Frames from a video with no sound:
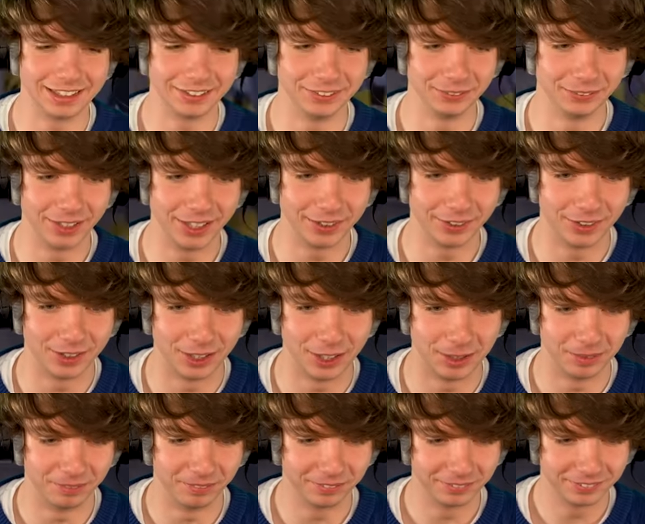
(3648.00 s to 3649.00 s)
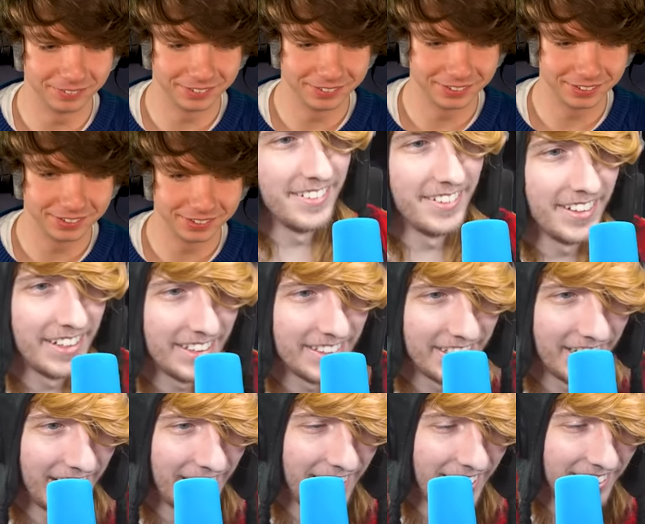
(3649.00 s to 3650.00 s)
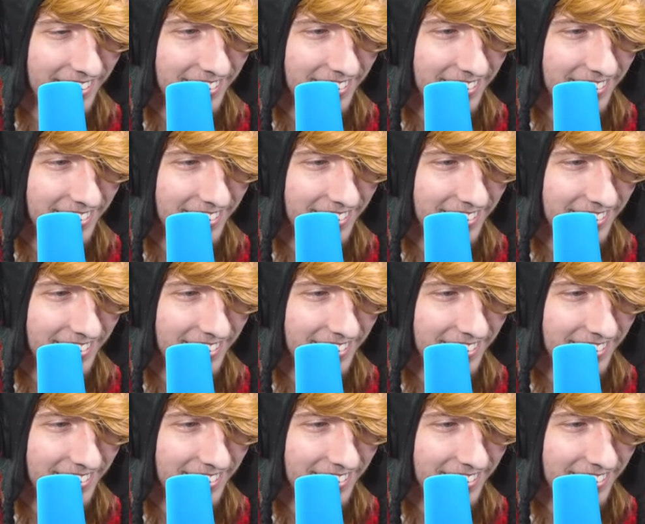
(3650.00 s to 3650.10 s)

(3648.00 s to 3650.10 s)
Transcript: he got a new right arm. He did.